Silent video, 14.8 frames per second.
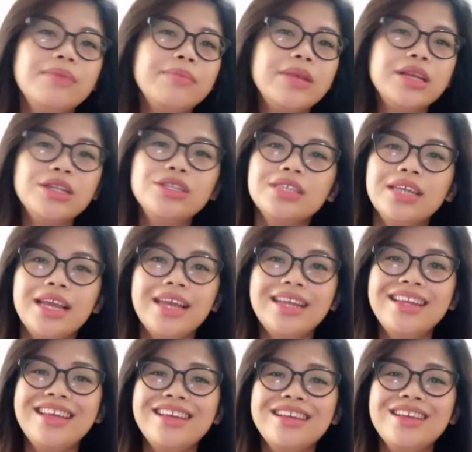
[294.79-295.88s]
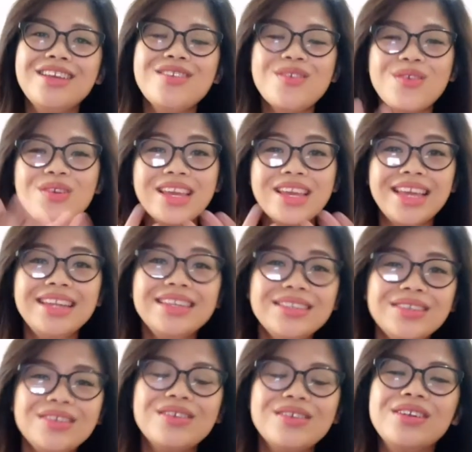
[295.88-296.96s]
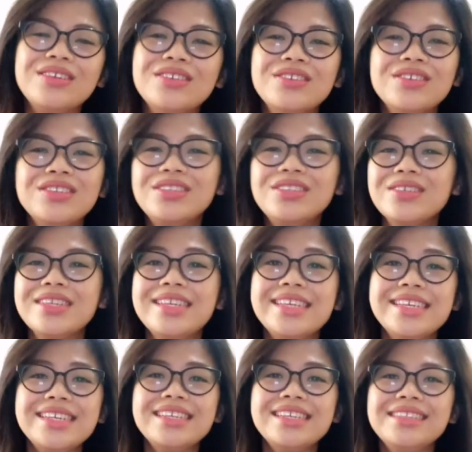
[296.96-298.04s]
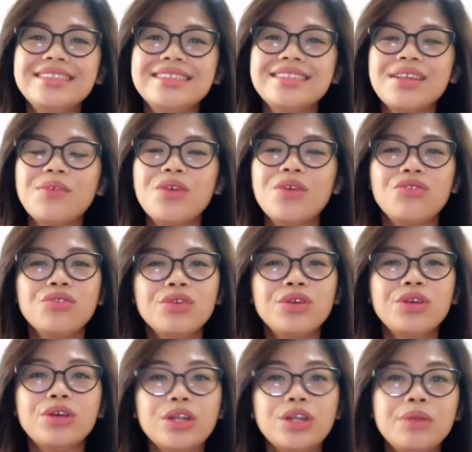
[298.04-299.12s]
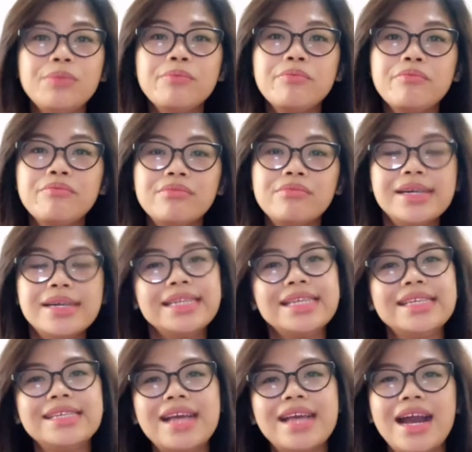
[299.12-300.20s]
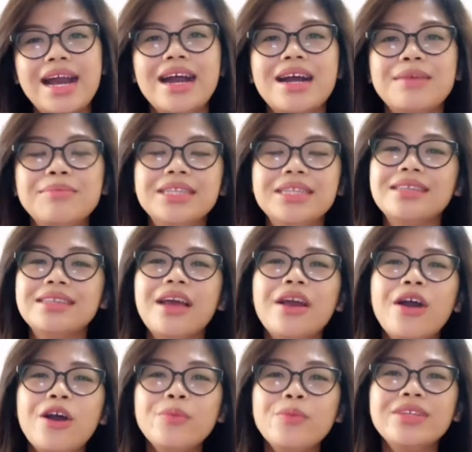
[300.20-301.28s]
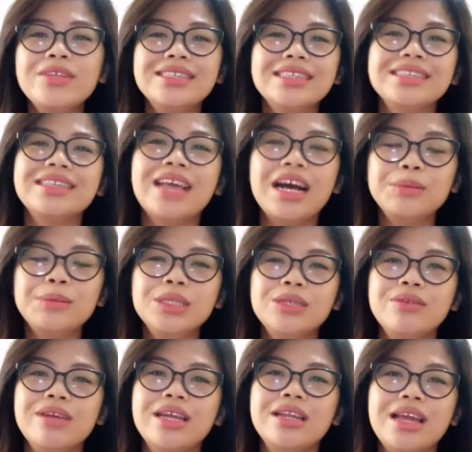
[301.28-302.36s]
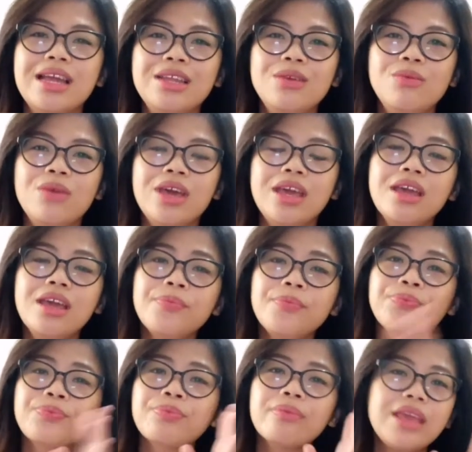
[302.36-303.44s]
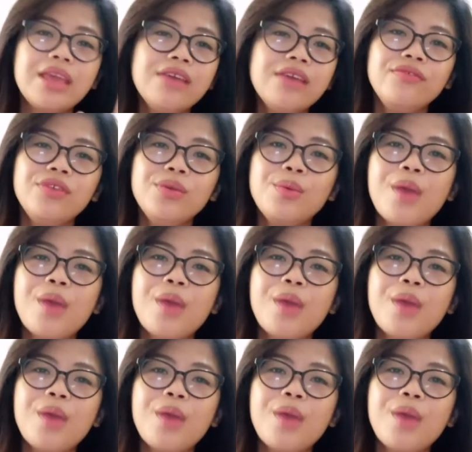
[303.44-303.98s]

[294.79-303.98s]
educating your kindergartners, your kids, with good money habits. I hope this has helped you in any way. If you